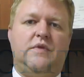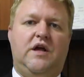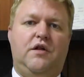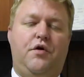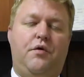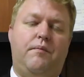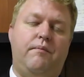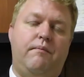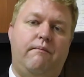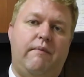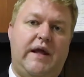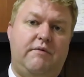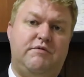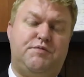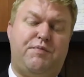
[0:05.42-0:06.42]
Hello,
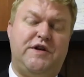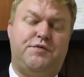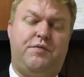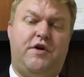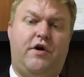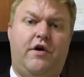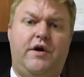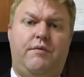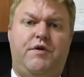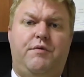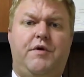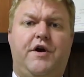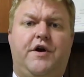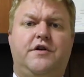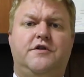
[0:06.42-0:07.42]
my name is Benjamin Hart. I'm an
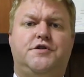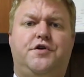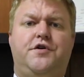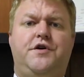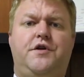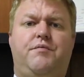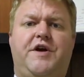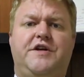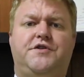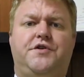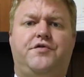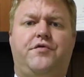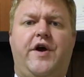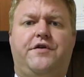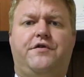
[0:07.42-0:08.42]
American attorney and the
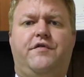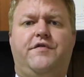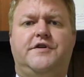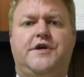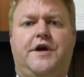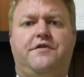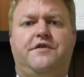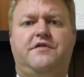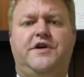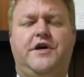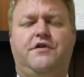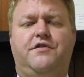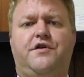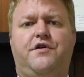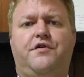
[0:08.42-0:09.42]
managing director of Integrity
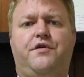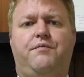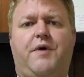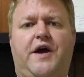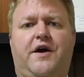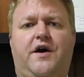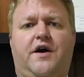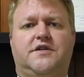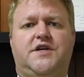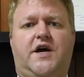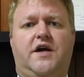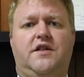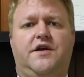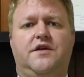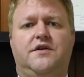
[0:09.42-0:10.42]
Legal here in Bangkok,
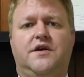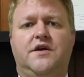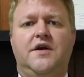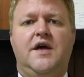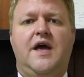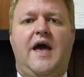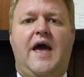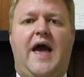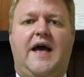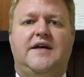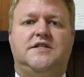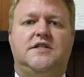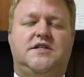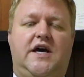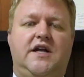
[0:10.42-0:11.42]
Thailand.
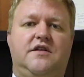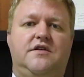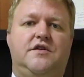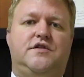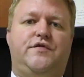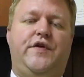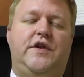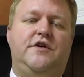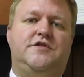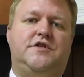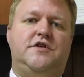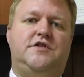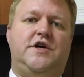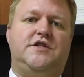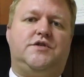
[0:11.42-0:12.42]
As the title of this video
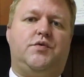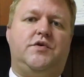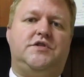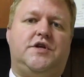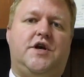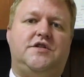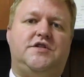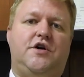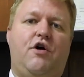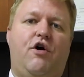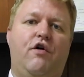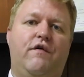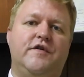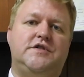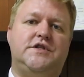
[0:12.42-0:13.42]
suggests, we're discussing
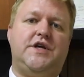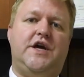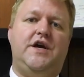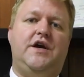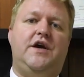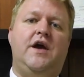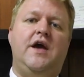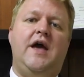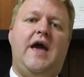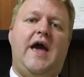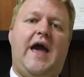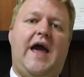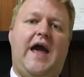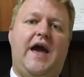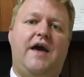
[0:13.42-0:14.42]
overstay
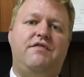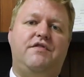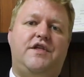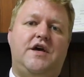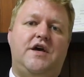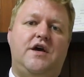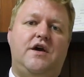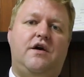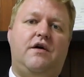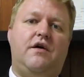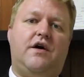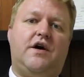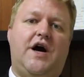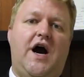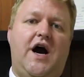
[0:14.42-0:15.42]
and the
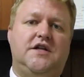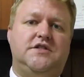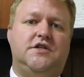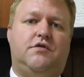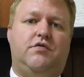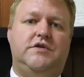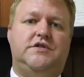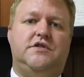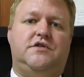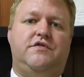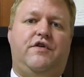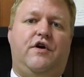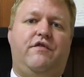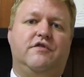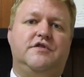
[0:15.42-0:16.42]
consequences
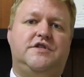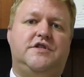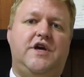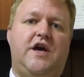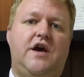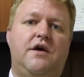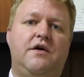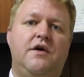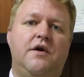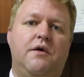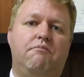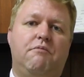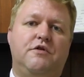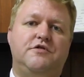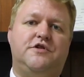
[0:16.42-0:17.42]
of overstay,
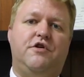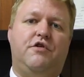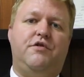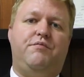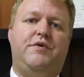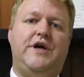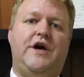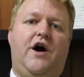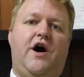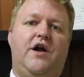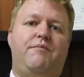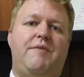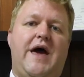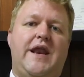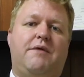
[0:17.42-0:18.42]
most notably
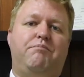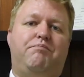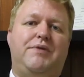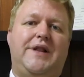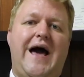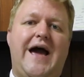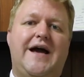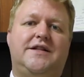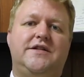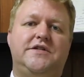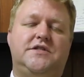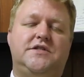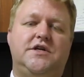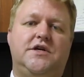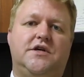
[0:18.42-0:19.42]
automatic
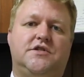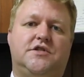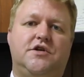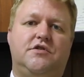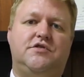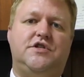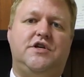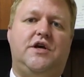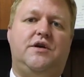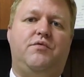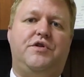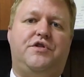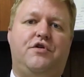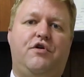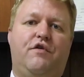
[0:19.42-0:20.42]
blacklisting associated
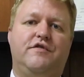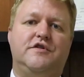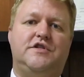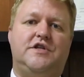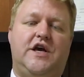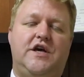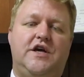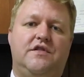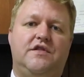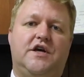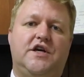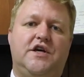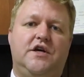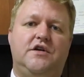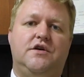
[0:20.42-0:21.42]
with an overstay in the
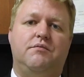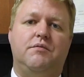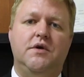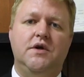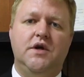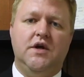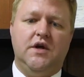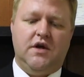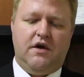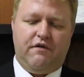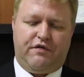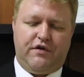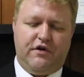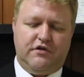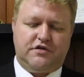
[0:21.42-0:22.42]
kingdom.
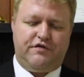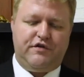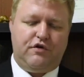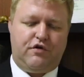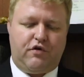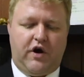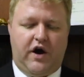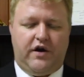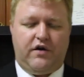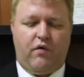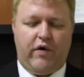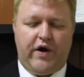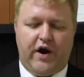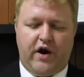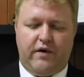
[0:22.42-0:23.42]
For those of you who are
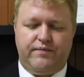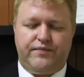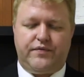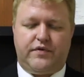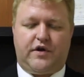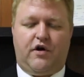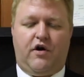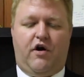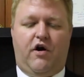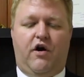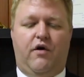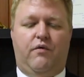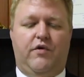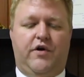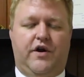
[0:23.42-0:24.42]
unaware, there
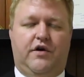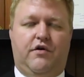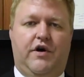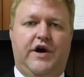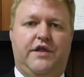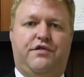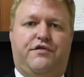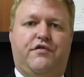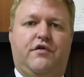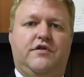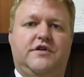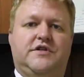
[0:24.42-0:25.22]
are, we're going to go ahead and throw